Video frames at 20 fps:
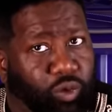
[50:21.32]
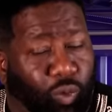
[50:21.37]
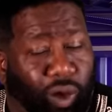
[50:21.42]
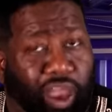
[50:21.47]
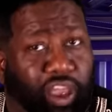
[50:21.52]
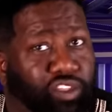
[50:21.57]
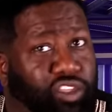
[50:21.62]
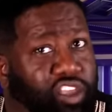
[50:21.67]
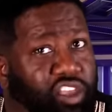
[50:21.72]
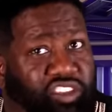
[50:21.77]

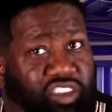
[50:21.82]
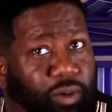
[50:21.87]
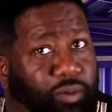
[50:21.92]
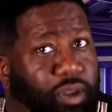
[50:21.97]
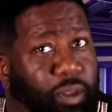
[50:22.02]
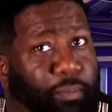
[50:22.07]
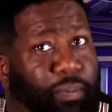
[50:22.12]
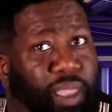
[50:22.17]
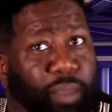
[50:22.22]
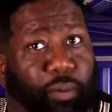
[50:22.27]
Why do you think some of
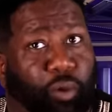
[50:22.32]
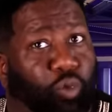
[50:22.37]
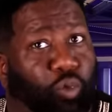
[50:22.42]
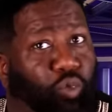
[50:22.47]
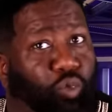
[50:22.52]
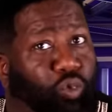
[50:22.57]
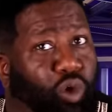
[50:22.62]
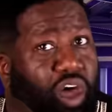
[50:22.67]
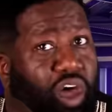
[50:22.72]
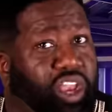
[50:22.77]
them people
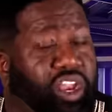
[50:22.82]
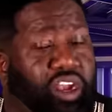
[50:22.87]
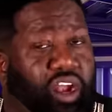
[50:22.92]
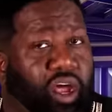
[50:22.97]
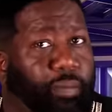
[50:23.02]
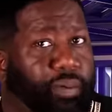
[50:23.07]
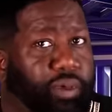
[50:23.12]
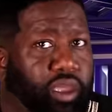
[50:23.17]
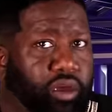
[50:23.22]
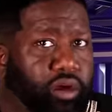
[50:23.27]
running up
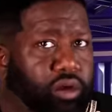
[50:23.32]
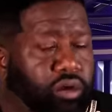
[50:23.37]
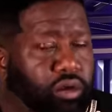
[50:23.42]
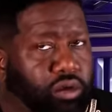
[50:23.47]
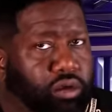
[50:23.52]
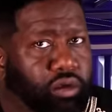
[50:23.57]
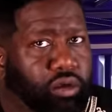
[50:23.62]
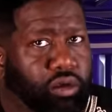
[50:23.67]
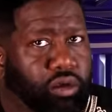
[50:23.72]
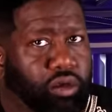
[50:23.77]
here?
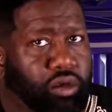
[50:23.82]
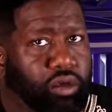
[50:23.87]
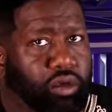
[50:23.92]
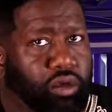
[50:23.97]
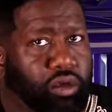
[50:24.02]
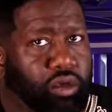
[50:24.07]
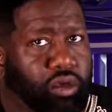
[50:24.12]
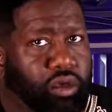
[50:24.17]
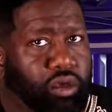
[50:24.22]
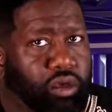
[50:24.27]

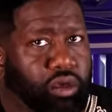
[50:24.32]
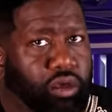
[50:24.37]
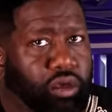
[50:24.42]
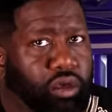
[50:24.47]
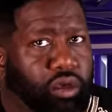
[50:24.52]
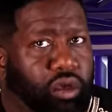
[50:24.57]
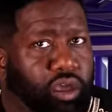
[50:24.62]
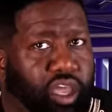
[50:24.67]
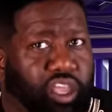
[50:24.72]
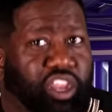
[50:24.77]

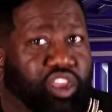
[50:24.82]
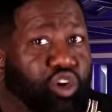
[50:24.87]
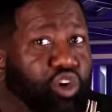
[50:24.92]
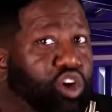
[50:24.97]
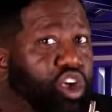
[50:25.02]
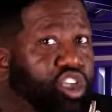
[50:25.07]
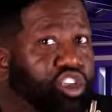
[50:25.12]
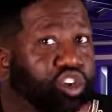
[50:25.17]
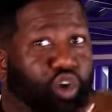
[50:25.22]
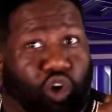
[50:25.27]
And
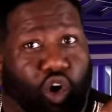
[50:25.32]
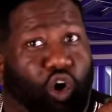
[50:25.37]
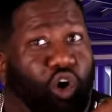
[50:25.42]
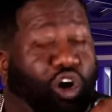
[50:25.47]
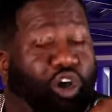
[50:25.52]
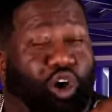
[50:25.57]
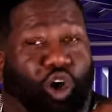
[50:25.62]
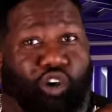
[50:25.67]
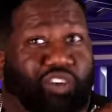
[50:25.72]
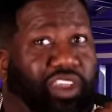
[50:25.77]
you and you
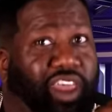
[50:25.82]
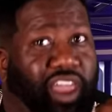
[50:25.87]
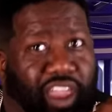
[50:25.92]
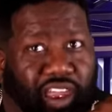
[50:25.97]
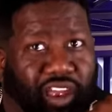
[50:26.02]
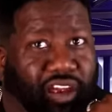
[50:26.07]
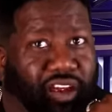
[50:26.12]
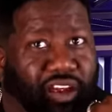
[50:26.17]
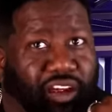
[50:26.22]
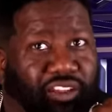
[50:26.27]
going over
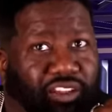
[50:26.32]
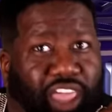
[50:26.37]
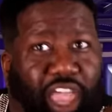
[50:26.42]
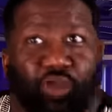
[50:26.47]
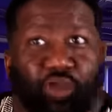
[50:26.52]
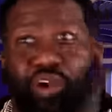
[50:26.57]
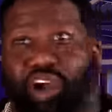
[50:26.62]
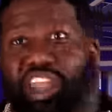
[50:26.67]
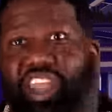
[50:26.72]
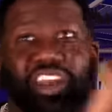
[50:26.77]
there.
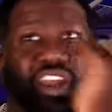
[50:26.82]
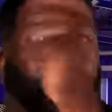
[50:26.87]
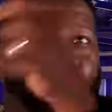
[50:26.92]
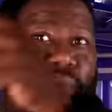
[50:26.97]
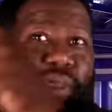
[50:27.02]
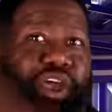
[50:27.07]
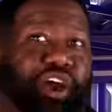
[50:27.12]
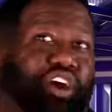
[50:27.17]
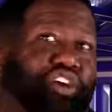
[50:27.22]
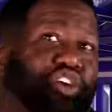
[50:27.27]
They running
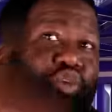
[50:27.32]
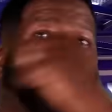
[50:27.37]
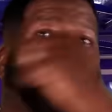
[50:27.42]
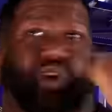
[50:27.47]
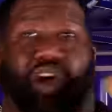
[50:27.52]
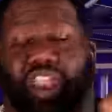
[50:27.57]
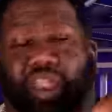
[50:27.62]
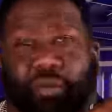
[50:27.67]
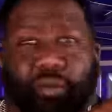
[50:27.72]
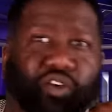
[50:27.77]
up here, you
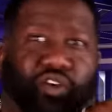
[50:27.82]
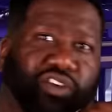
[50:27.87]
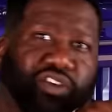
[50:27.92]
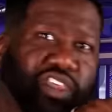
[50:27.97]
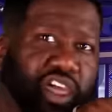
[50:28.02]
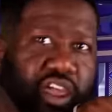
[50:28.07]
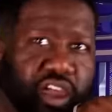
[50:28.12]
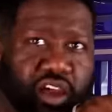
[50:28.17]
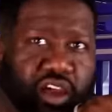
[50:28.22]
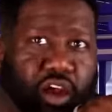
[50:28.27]
running over
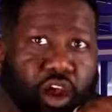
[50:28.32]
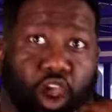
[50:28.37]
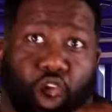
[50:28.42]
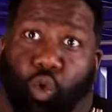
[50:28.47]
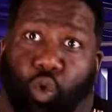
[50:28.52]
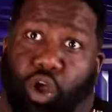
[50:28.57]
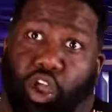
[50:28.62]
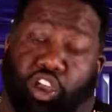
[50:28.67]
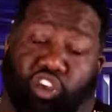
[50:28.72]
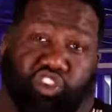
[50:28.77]
there.
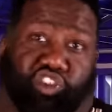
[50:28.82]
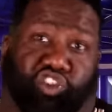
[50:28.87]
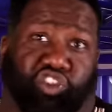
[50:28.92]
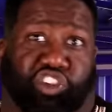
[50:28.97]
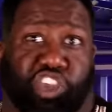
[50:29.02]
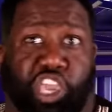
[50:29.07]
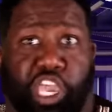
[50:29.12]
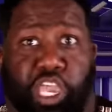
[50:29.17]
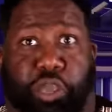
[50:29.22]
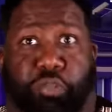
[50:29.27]
Well, it's
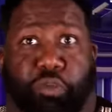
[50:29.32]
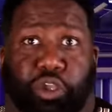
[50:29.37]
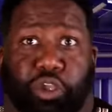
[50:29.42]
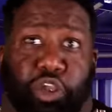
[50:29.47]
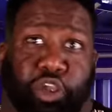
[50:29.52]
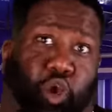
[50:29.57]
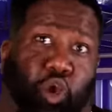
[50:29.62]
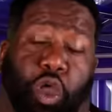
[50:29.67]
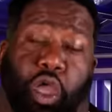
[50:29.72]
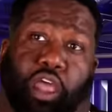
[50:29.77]
cheap, you
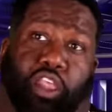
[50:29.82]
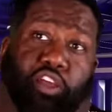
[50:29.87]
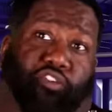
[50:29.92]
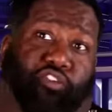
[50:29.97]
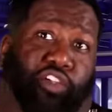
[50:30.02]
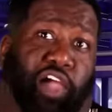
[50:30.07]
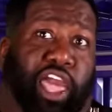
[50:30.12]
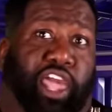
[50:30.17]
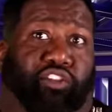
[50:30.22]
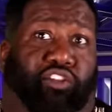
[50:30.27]
know. The
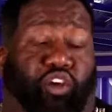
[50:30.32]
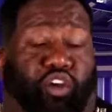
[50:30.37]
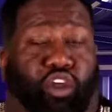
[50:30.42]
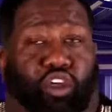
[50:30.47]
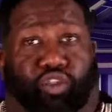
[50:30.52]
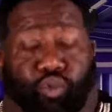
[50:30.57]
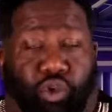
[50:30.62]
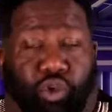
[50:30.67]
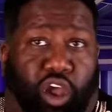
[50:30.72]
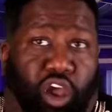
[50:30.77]
flight is
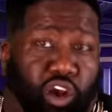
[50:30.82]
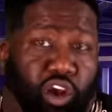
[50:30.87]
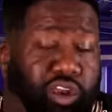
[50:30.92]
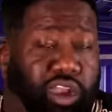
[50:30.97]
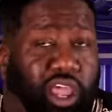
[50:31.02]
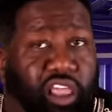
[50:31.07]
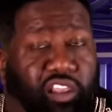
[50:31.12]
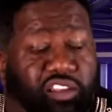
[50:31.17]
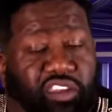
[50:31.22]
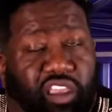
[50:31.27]
only
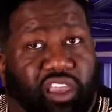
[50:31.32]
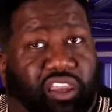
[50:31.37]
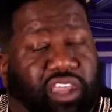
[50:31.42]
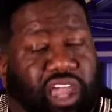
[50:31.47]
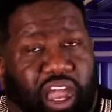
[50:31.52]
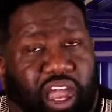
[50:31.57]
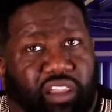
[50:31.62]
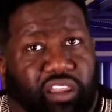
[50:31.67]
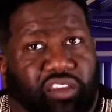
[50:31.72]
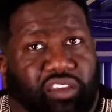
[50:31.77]

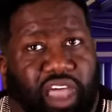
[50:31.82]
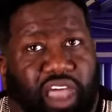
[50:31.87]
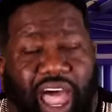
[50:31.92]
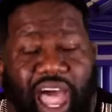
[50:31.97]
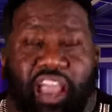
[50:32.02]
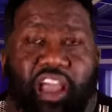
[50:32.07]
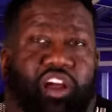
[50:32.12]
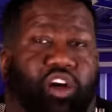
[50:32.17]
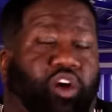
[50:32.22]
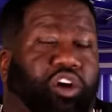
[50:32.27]
$318.
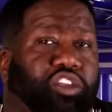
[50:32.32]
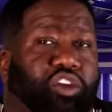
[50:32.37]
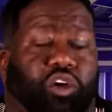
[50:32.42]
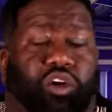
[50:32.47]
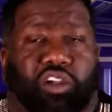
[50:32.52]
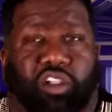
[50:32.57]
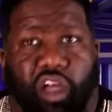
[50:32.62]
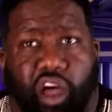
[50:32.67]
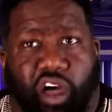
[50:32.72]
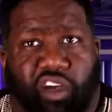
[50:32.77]
I can go in
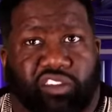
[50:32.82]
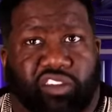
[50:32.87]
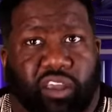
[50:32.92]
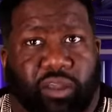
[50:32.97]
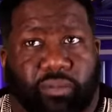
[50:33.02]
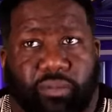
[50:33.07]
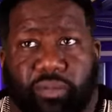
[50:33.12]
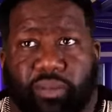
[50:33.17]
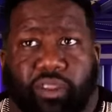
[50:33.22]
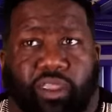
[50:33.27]
your
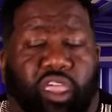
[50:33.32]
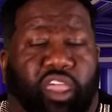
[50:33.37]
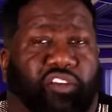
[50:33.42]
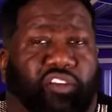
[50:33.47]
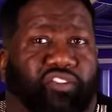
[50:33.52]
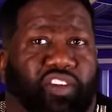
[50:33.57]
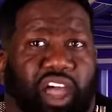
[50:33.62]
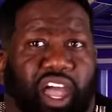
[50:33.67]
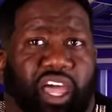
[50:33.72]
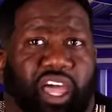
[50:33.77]
closet
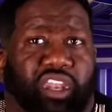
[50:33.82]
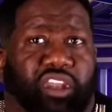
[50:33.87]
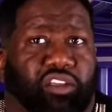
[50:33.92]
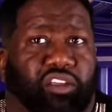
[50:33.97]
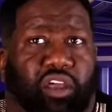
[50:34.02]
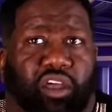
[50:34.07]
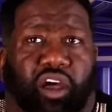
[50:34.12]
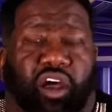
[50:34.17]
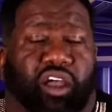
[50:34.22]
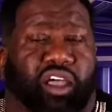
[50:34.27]
and find
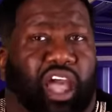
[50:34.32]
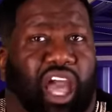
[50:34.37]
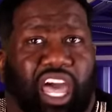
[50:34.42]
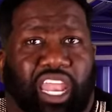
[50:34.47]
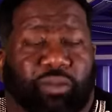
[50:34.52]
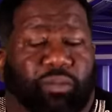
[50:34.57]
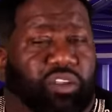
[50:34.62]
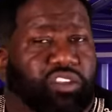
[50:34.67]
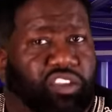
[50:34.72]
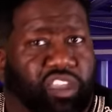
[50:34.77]

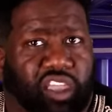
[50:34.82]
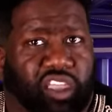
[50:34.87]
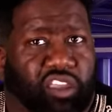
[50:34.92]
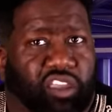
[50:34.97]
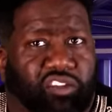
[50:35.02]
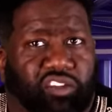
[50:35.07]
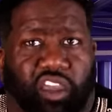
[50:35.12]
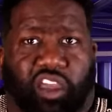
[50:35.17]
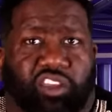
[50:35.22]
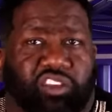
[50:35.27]
economy
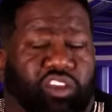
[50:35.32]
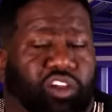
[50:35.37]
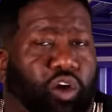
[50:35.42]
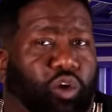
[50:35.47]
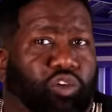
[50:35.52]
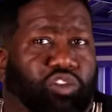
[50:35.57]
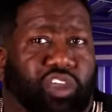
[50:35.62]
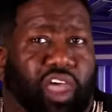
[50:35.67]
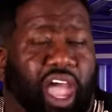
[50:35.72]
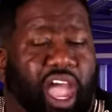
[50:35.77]
tickets to
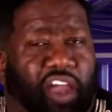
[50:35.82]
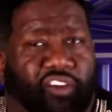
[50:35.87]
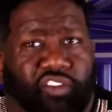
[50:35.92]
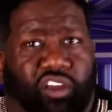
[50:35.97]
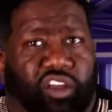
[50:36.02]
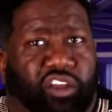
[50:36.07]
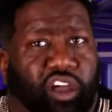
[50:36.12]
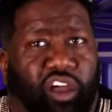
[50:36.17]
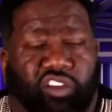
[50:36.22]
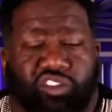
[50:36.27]
go to
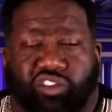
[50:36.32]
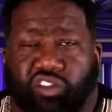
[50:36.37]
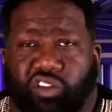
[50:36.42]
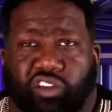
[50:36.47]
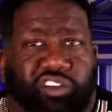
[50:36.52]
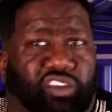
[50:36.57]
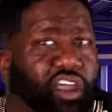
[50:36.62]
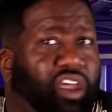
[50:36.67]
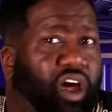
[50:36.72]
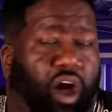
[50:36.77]
African
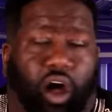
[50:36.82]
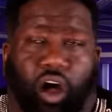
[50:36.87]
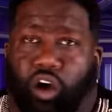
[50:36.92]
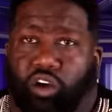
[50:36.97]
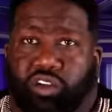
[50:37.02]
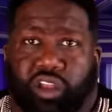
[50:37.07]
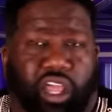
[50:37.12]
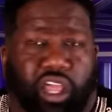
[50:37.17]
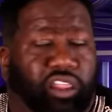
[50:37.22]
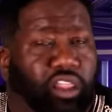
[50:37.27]
countries
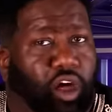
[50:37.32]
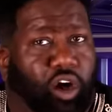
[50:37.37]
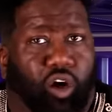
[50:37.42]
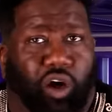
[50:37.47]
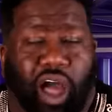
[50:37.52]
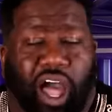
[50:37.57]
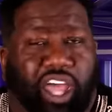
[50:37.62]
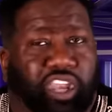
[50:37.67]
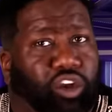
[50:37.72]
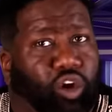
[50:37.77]
all day
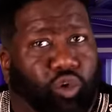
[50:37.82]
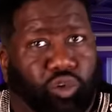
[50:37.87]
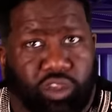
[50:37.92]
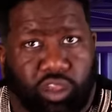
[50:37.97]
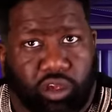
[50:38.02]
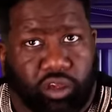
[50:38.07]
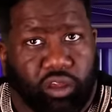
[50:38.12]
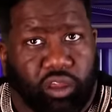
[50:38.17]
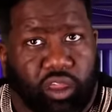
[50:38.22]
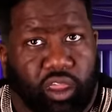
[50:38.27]
long. I know
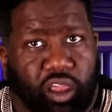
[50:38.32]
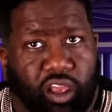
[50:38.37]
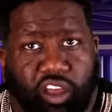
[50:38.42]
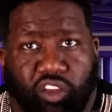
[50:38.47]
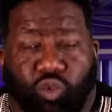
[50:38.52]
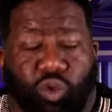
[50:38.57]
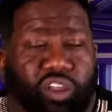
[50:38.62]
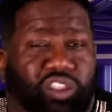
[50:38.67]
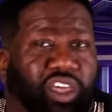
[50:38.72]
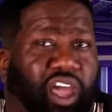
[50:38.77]
you.
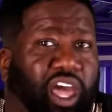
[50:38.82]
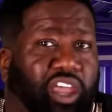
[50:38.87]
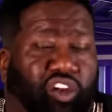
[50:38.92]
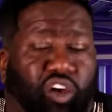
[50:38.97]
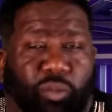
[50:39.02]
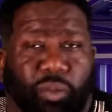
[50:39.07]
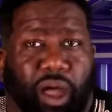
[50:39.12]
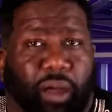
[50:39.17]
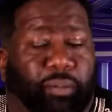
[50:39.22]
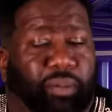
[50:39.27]
Because one thing I
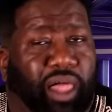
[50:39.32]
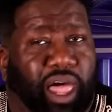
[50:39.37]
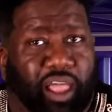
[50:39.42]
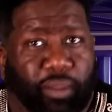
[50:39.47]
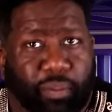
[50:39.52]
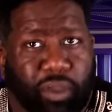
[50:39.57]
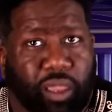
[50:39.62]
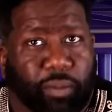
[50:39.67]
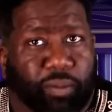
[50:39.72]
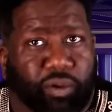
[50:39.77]
know about
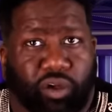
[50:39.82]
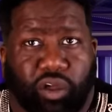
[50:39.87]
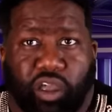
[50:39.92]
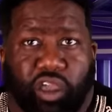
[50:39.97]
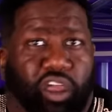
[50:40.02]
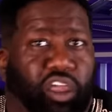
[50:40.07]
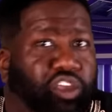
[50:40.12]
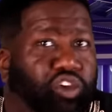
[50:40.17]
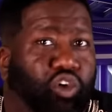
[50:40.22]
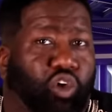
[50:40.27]
black people,
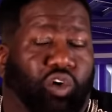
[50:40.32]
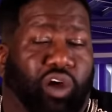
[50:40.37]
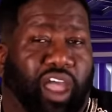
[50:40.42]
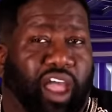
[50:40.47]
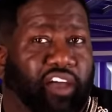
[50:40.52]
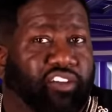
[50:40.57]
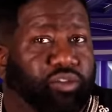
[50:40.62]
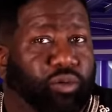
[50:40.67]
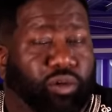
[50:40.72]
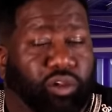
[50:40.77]
you're
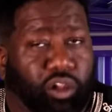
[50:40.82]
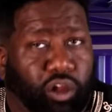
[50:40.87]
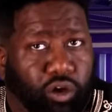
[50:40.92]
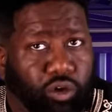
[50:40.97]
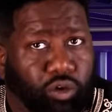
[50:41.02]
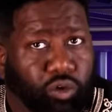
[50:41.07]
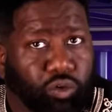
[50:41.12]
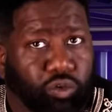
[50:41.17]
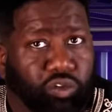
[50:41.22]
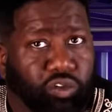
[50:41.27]
gonna have some
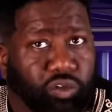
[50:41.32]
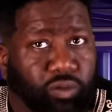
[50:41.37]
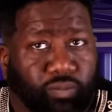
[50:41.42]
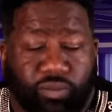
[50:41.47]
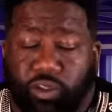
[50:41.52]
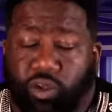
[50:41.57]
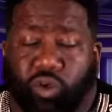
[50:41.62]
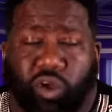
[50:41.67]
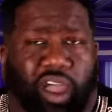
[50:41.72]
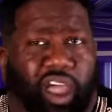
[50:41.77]
clothes.
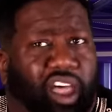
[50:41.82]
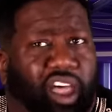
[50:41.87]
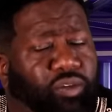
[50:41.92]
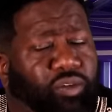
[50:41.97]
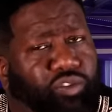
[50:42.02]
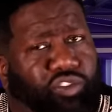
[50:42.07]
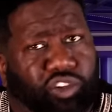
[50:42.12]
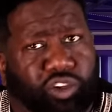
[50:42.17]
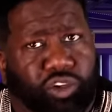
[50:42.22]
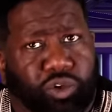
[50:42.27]
You're gonna have
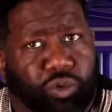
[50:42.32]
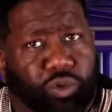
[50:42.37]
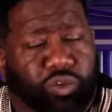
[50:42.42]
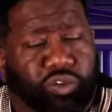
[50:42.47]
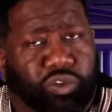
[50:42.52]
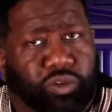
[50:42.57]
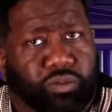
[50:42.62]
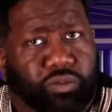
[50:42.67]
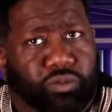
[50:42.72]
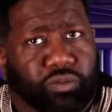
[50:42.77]
some
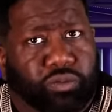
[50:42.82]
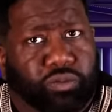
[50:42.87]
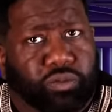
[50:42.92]
shoes.